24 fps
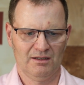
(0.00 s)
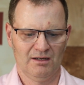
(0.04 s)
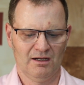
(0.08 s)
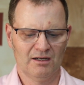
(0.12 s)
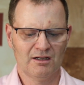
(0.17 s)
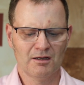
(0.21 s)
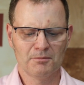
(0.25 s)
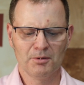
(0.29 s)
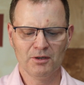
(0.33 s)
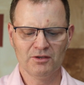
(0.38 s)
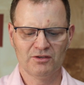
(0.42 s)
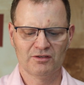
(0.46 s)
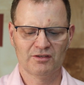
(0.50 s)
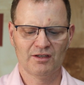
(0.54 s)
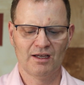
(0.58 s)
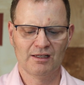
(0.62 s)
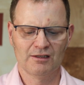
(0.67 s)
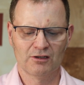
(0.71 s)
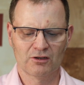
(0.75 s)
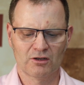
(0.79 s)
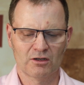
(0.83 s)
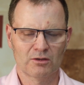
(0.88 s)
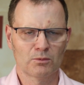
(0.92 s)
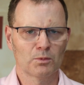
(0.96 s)
A kibbutz, I
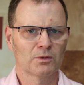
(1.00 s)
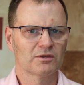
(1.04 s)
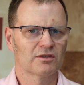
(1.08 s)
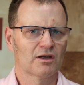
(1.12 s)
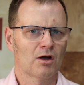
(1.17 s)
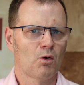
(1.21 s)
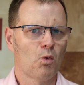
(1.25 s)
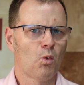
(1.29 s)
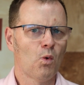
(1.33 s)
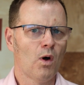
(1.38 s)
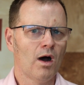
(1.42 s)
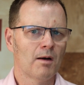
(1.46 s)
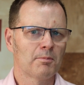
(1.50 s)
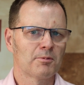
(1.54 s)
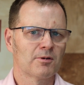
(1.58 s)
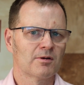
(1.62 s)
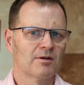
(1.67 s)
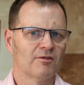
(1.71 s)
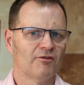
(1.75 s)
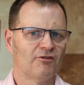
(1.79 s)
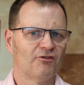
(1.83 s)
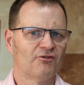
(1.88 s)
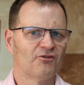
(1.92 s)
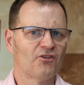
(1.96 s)
learned, was a
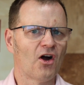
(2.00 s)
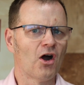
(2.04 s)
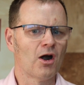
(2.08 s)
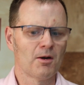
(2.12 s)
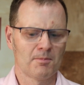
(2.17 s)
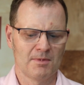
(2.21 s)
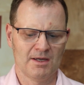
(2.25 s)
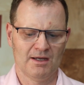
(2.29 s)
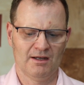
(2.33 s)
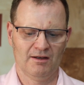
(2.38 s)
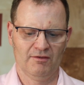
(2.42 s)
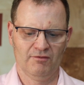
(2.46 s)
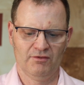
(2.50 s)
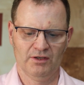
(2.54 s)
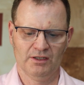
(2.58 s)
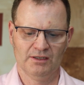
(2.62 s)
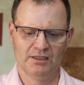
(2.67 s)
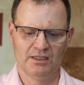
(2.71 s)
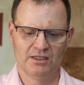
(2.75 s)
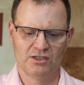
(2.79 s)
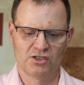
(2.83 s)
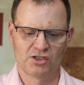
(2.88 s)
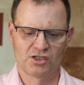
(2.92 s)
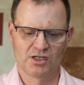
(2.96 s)
cooperative farming
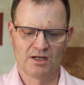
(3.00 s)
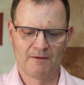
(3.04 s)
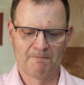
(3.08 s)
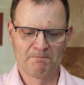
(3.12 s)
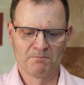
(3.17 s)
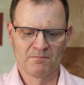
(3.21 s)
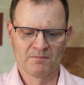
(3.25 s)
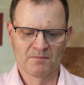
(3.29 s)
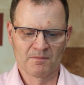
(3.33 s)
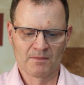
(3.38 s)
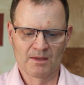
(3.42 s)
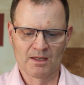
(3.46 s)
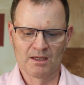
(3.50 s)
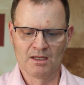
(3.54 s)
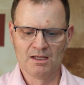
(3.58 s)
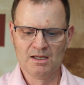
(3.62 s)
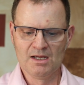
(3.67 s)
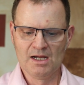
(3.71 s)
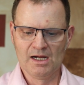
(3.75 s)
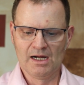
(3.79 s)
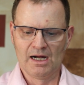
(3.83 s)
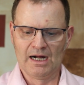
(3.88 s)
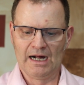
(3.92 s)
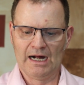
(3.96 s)
village
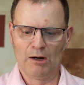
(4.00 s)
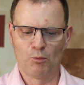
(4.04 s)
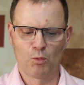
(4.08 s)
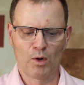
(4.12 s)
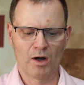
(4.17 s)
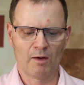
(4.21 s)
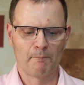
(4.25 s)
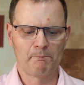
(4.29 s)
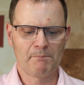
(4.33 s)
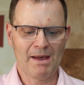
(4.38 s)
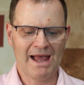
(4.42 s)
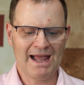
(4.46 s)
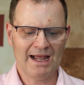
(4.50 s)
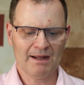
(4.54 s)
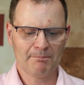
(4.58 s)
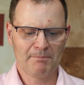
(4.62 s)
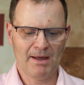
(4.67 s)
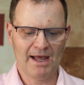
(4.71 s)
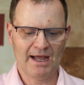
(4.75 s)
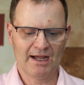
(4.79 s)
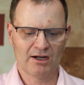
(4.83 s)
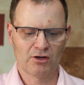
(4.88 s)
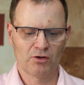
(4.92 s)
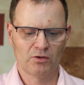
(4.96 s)
where
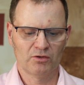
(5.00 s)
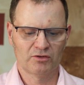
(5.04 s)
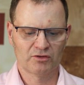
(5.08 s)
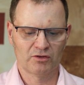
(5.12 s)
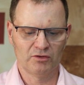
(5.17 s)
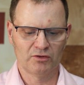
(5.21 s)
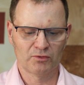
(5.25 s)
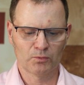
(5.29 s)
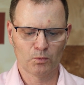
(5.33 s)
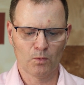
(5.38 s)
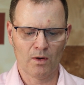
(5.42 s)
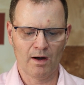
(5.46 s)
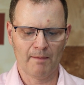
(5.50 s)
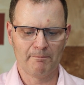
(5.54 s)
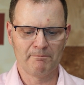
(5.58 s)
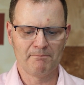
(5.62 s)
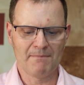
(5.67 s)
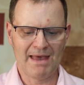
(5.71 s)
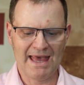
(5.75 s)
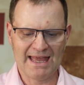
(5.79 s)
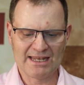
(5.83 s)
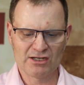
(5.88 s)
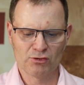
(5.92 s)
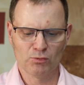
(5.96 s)
backpackers could swap
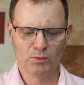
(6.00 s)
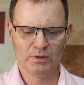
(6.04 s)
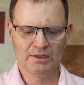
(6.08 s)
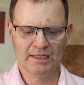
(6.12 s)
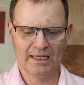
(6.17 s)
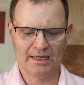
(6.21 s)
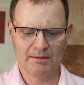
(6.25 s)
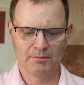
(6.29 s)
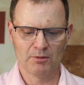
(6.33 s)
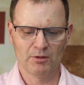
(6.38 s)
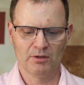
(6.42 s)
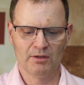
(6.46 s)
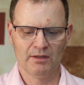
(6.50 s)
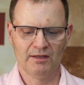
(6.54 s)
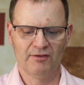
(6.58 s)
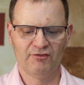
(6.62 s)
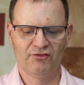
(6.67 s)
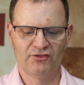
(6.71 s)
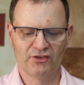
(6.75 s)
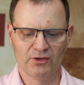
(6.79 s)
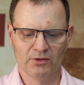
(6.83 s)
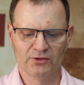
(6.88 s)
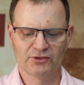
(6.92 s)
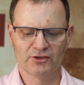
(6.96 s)
manual labor in
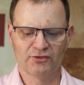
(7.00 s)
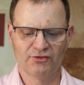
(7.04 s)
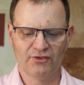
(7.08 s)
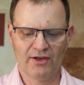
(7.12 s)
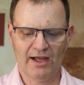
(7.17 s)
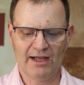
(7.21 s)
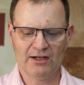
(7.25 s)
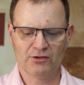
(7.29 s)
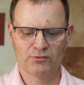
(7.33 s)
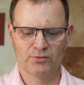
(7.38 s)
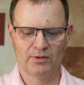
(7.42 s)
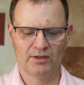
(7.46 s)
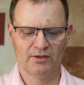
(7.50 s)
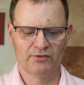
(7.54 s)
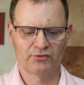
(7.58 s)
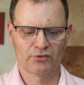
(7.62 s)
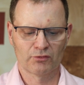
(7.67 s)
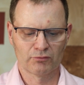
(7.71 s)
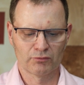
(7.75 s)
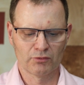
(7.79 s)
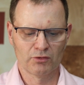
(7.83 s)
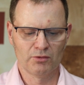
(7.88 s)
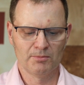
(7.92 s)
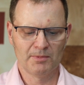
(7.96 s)
fields or factories
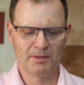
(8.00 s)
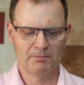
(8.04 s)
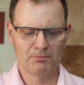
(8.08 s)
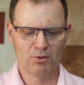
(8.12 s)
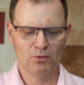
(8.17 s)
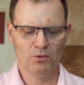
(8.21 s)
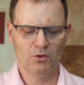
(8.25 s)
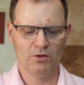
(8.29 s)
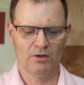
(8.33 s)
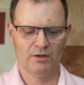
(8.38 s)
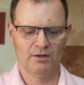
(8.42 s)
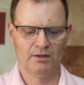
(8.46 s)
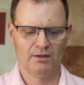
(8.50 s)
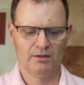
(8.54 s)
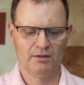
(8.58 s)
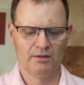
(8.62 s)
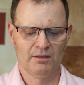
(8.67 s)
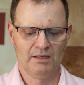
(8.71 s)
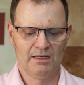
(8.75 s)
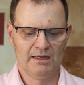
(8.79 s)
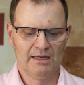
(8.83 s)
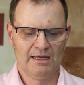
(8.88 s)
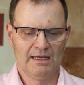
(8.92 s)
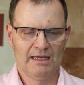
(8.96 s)
for room and board.
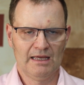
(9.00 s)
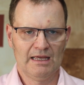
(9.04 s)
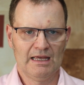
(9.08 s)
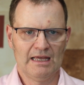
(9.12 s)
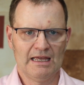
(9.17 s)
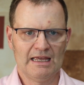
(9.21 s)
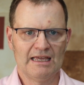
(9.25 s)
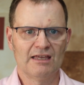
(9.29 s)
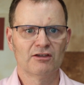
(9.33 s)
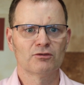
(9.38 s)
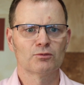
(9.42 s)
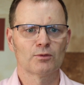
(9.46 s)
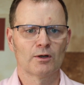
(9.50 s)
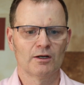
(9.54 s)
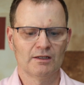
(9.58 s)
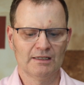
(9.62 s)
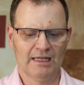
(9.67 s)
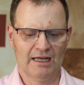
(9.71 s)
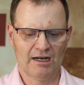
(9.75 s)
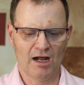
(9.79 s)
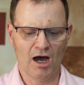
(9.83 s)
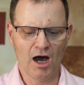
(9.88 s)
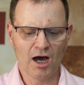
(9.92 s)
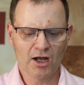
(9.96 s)
Israel
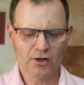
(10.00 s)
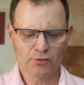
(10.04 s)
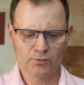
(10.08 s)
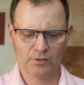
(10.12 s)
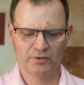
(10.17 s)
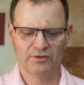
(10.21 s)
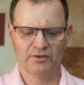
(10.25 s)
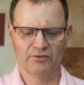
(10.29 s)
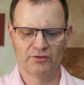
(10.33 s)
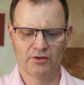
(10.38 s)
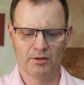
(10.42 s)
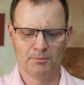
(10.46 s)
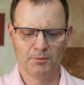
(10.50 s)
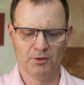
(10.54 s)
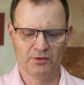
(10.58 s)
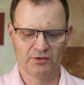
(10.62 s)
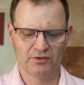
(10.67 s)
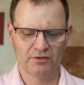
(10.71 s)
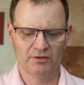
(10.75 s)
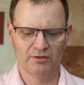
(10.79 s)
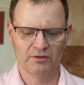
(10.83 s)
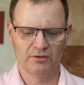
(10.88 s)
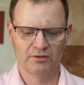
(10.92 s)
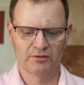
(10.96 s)
had hundreds of
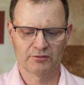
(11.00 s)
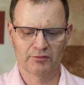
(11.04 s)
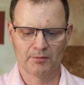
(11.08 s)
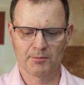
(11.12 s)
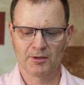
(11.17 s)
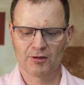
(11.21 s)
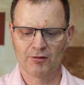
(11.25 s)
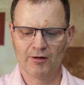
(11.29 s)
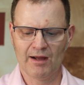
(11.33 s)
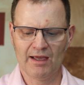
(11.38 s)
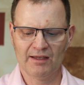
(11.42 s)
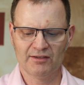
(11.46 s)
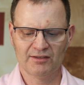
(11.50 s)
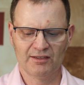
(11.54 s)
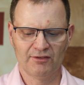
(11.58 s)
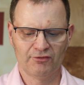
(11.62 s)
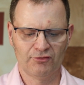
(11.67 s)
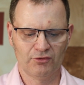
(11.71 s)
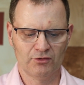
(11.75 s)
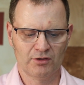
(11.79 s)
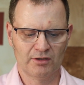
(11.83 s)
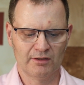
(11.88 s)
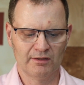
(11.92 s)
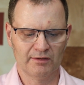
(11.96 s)
kibbutzes, from the grassy
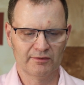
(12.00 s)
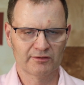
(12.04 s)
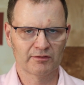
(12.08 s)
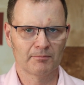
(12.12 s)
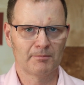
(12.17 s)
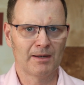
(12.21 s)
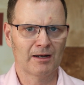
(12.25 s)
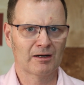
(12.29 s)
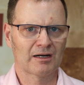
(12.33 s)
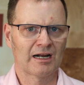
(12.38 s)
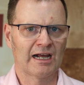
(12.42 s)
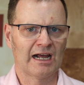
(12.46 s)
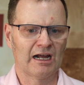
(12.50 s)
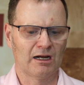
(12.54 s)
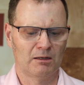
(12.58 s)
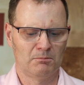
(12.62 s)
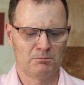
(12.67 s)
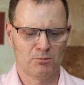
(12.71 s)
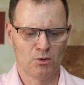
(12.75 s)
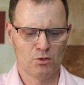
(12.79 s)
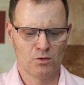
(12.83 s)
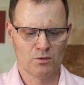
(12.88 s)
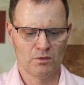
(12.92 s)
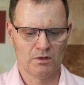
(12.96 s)
foothills of Mount
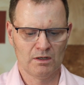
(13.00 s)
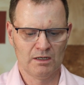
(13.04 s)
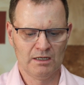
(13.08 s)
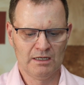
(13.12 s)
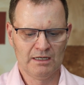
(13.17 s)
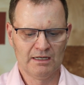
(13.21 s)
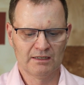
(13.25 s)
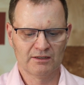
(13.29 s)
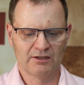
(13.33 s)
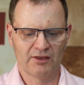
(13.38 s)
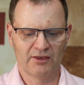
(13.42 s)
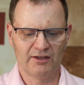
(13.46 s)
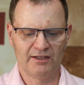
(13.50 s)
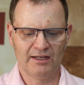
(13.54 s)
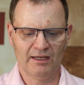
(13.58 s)
Hermon to the